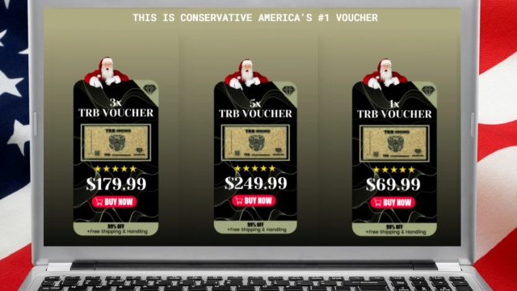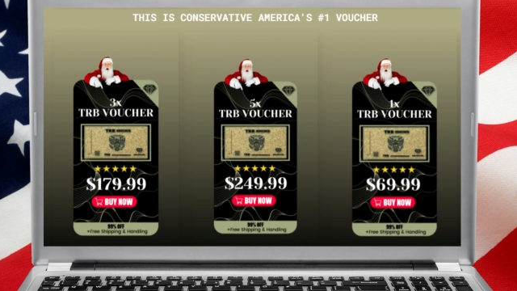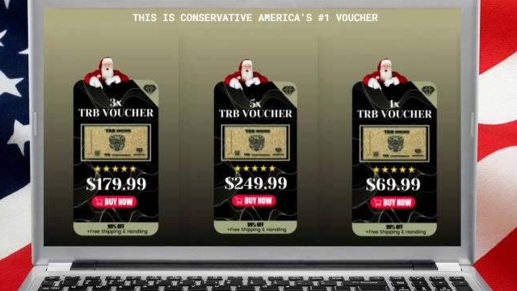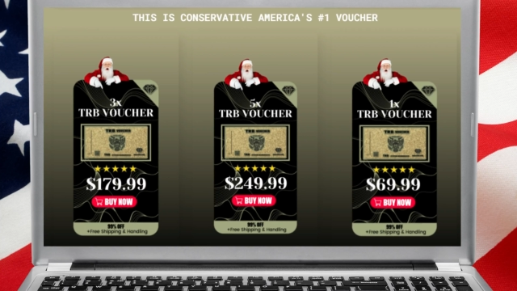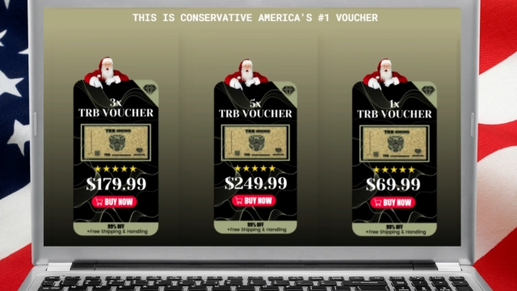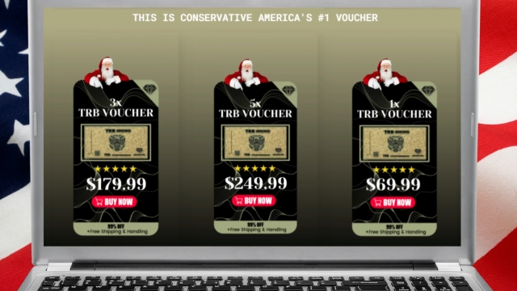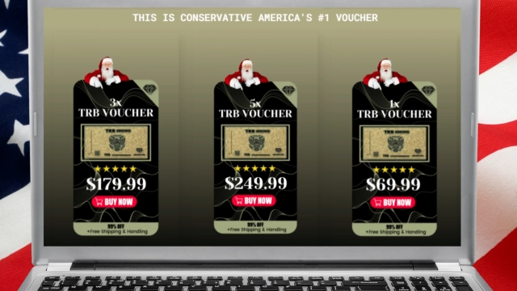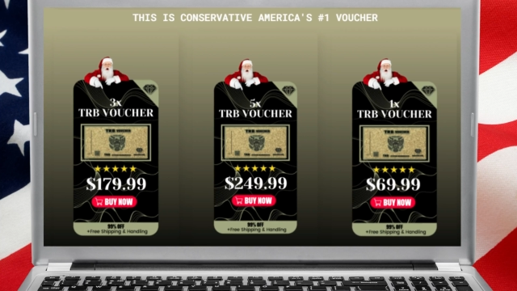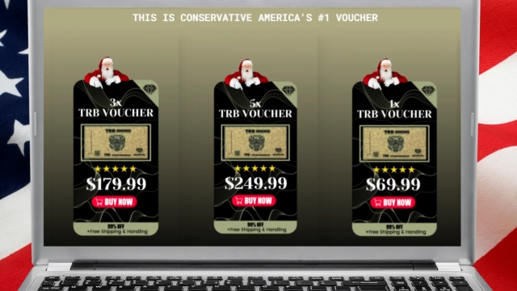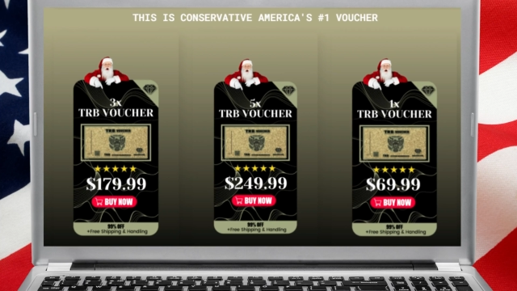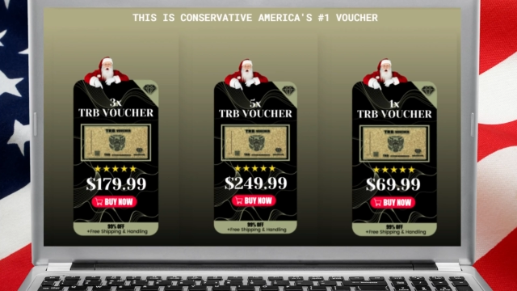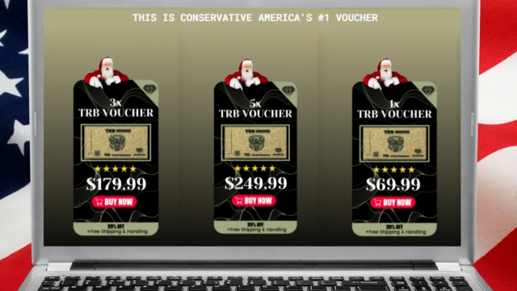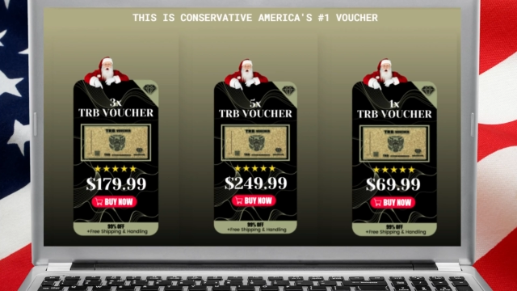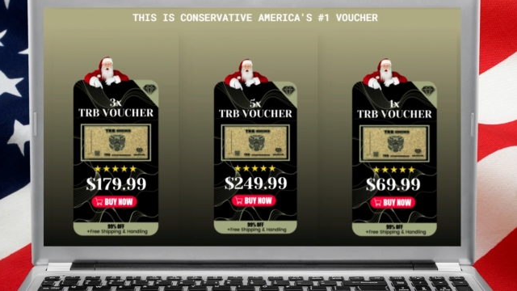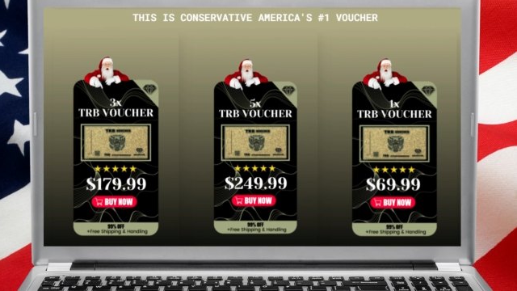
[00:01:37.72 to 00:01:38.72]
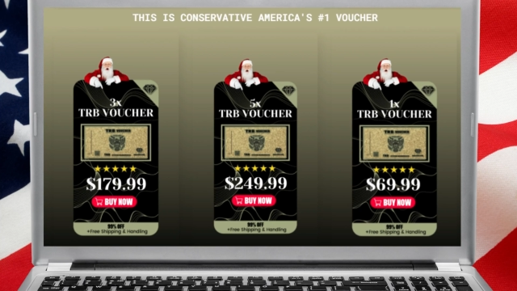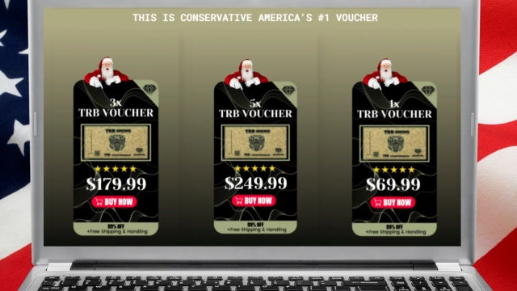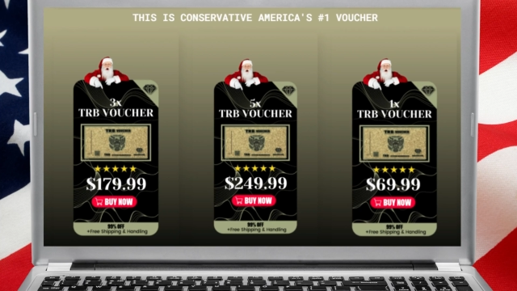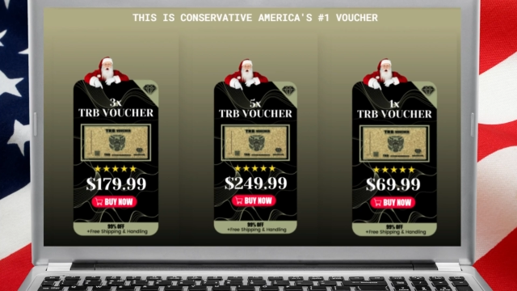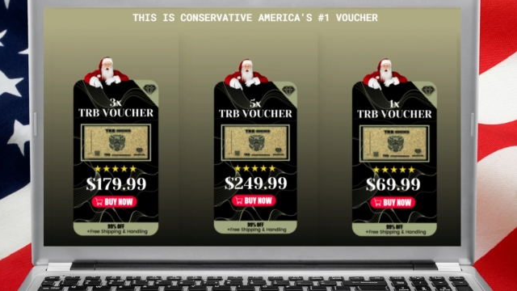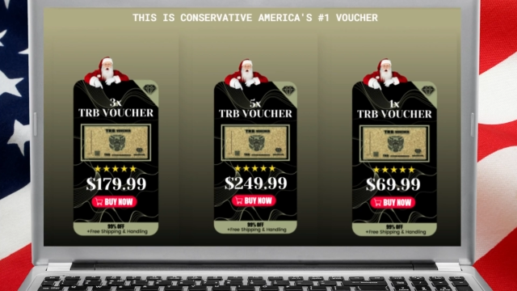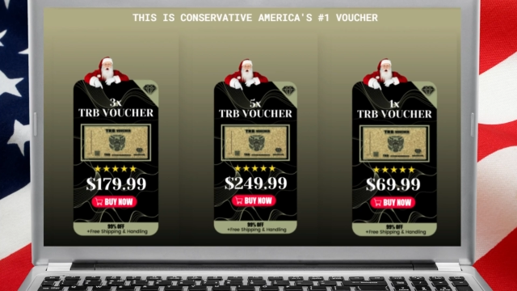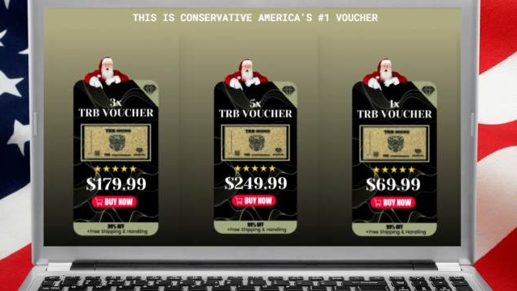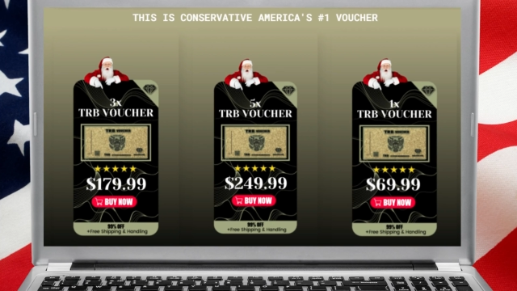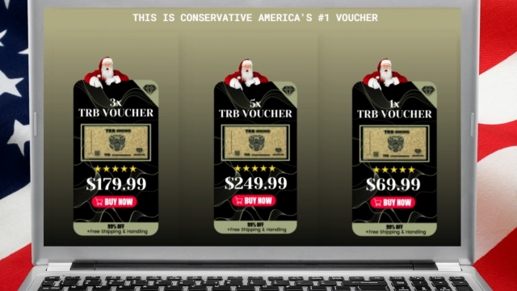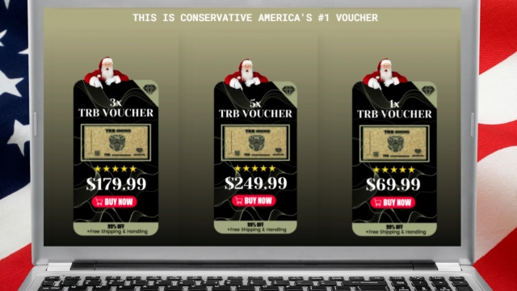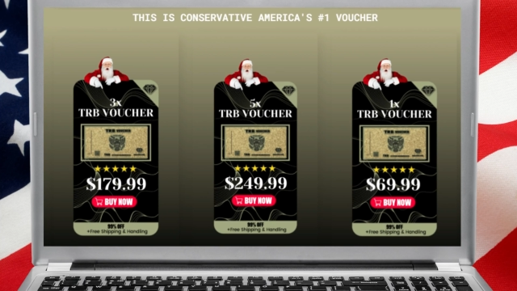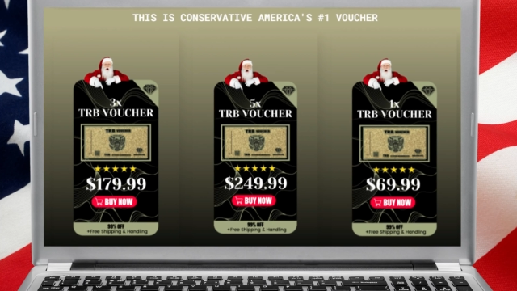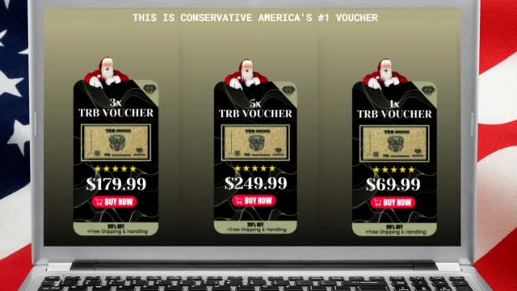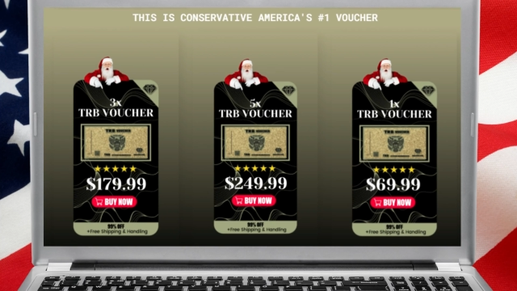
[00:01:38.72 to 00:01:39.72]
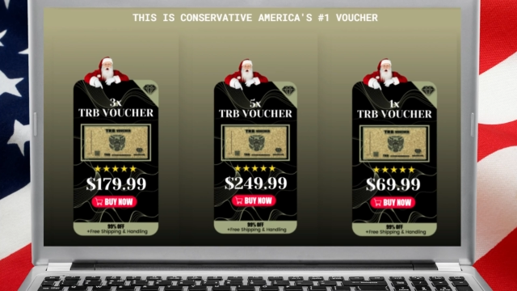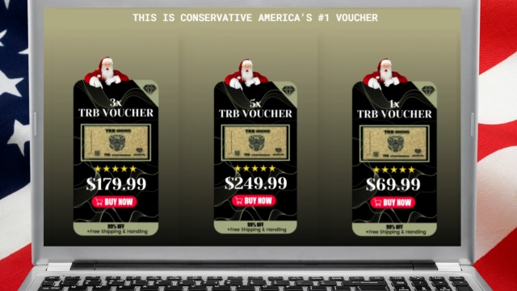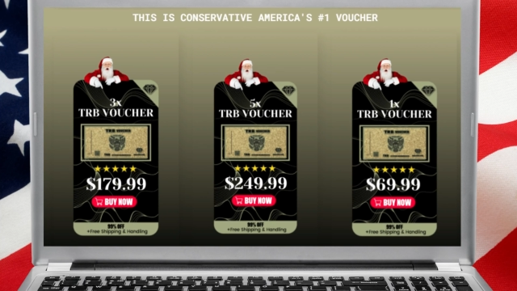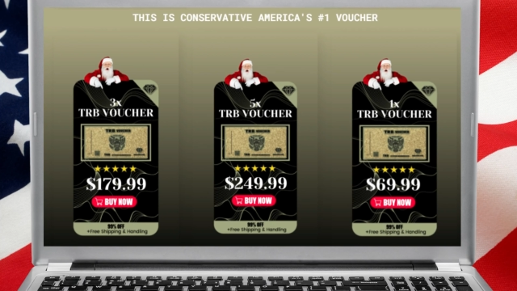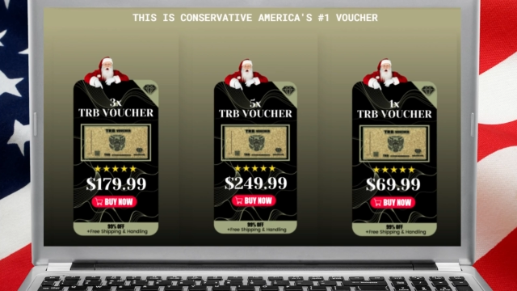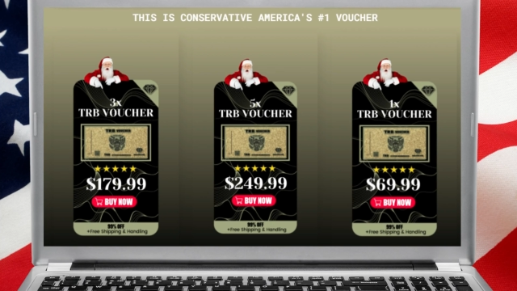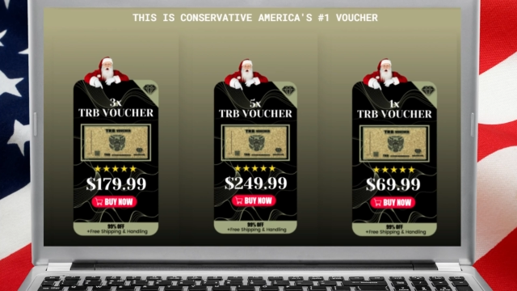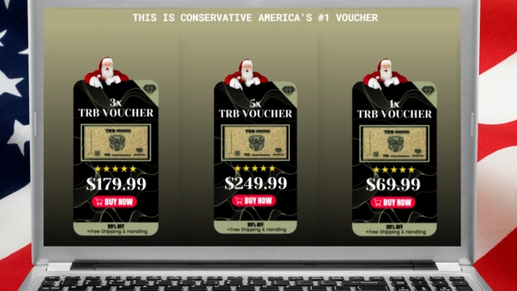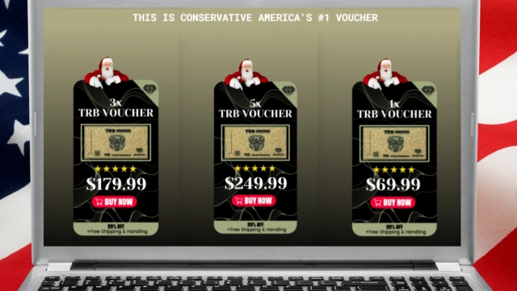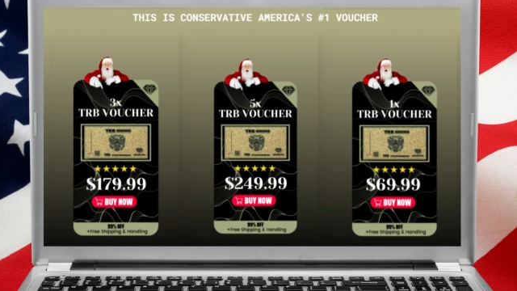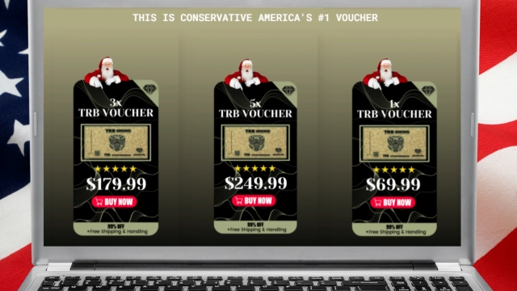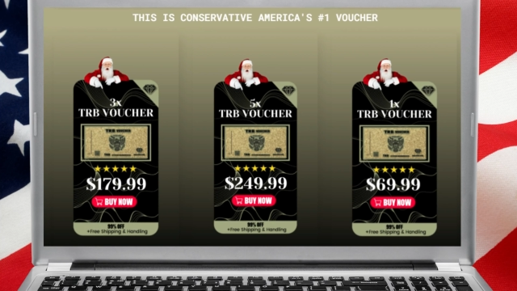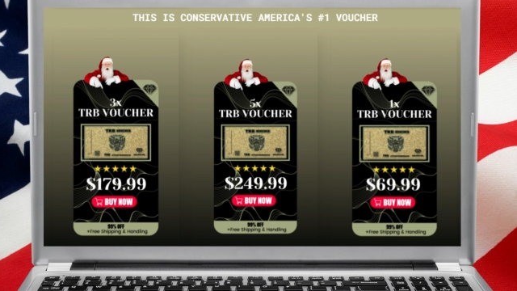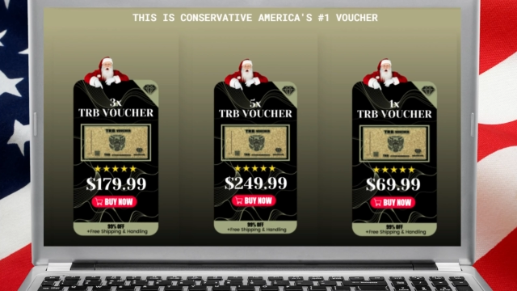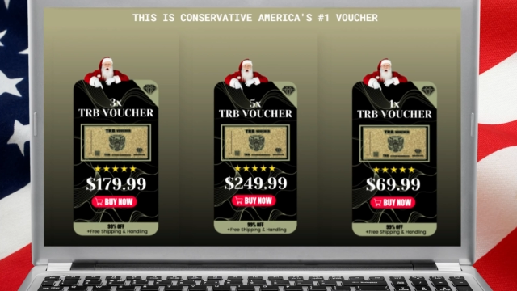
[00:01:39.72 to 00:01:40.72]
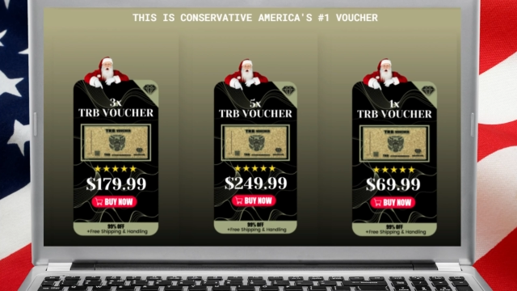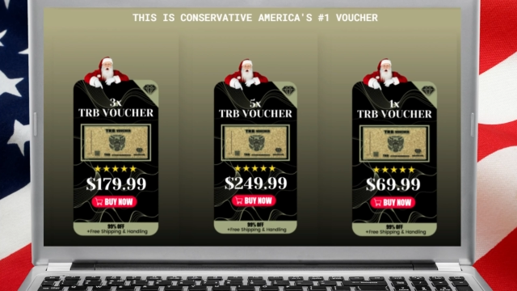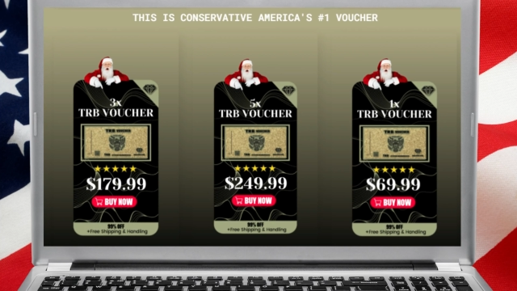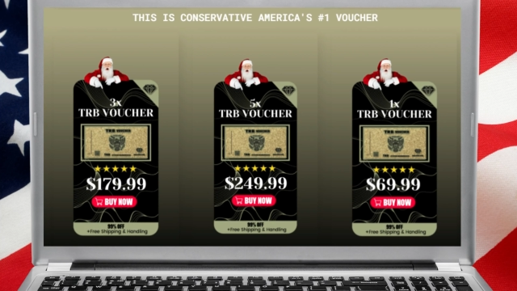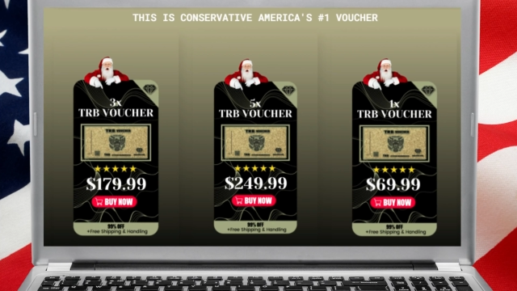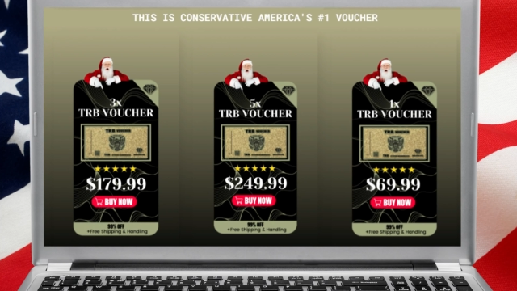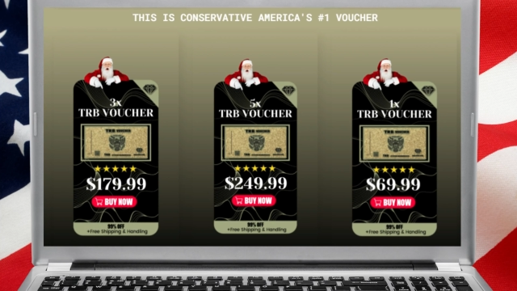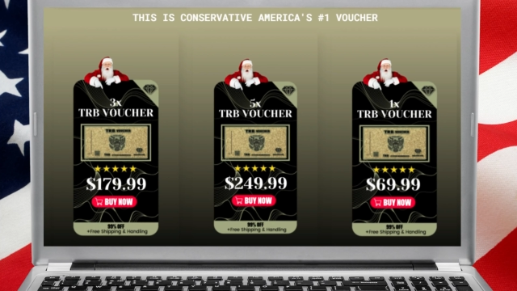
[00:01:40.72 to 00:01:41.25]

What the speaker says: No face is visible, so there are no lips to read.